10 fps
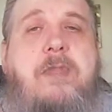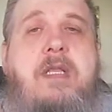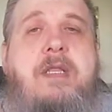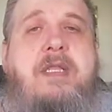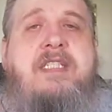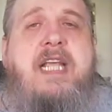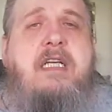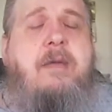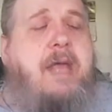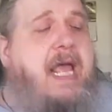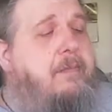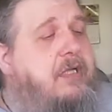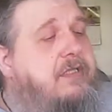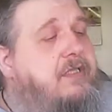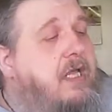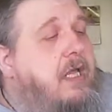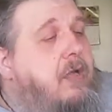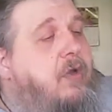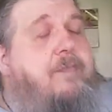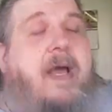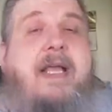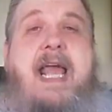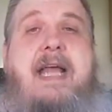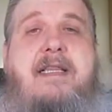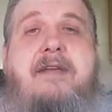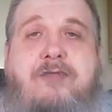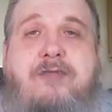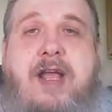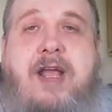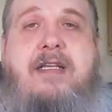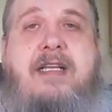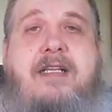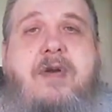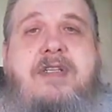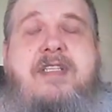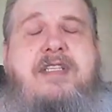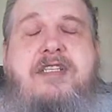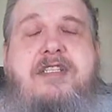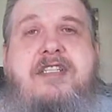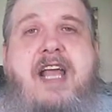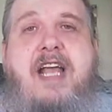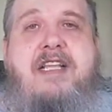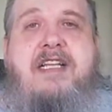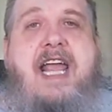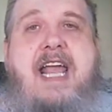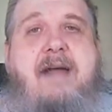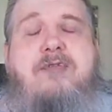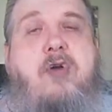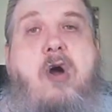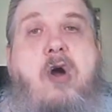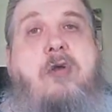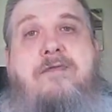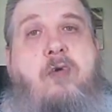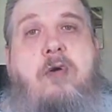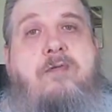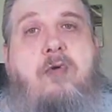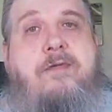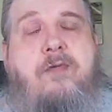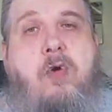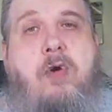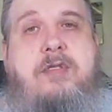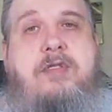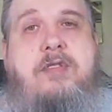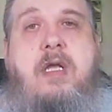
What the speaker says: the Ten Commandments with my Catholic friend. And of course, this is just like the day after all the 444s.